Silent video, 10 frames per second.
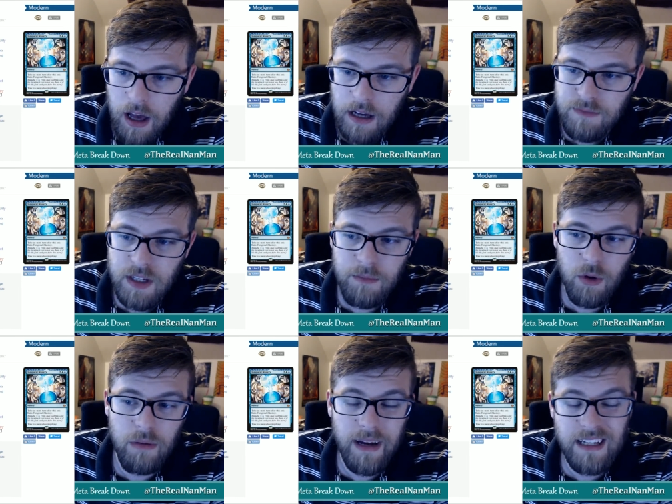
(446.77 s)

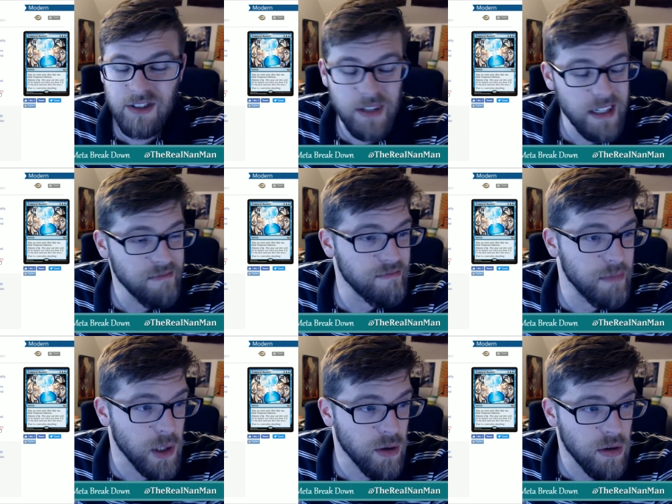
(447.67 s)
Temporal Mastery,
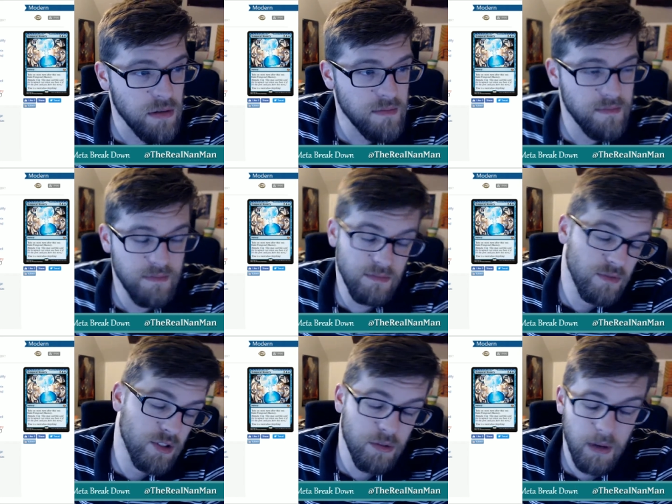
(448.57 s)
Miracle.
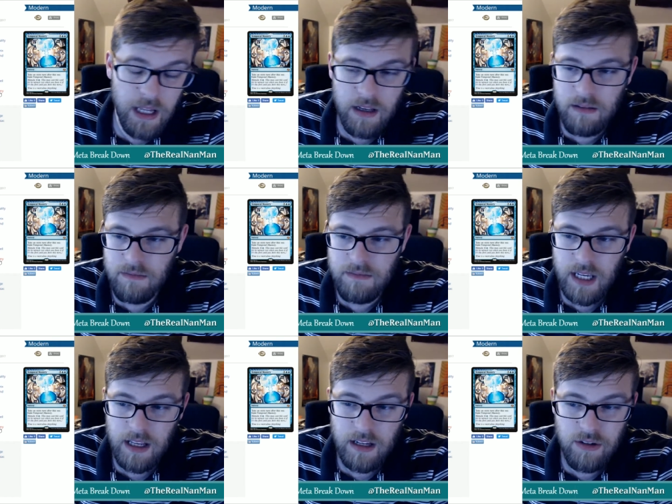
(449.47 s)
2 mana, take
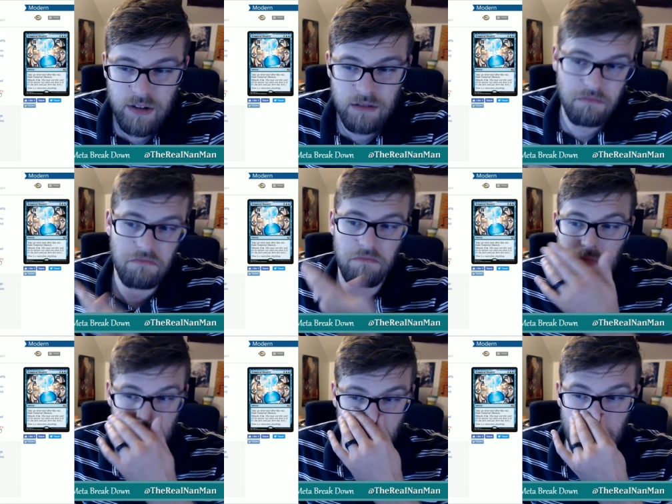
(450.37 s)
an extra turn.
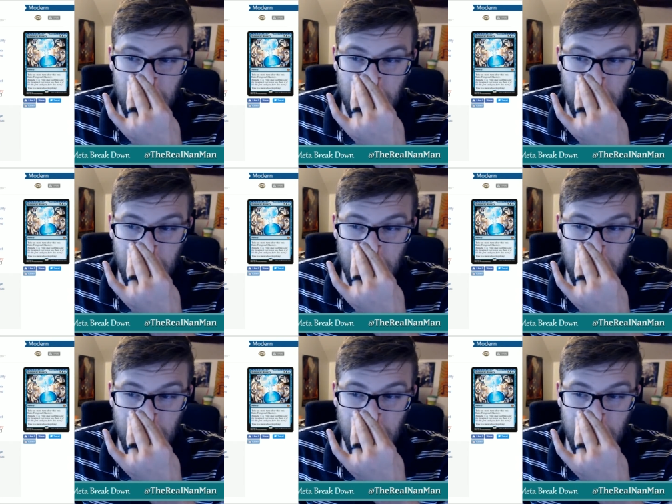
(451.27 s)
Sweet.